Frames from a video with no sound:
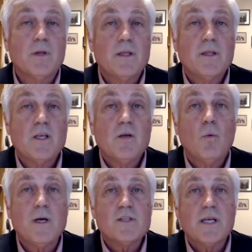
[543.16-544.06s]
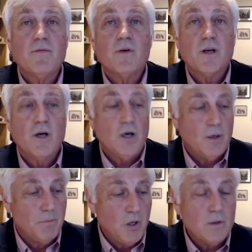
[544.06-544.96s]
in the West Africa
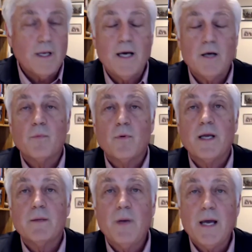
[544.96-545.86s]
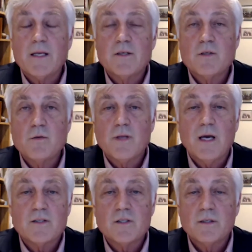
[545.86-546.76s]
Ebola outbreak back in
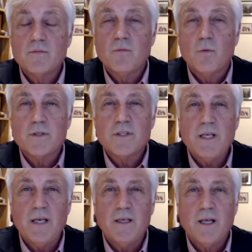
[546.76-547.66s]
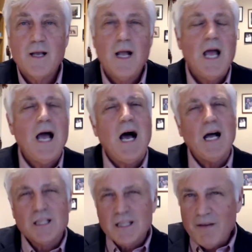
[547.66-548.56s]
2014,
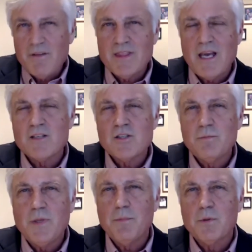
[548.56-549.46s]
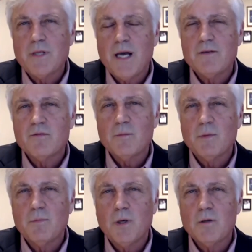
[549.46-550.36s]
11,000 people died from
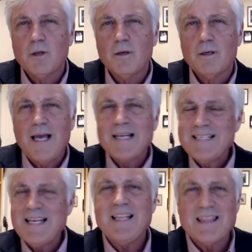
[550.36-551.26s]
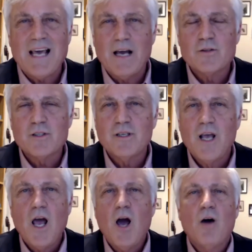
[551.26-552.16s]
Ebola, and 10,000
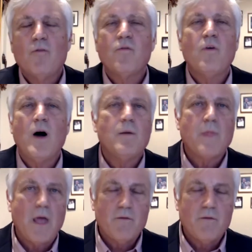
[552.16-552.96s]
from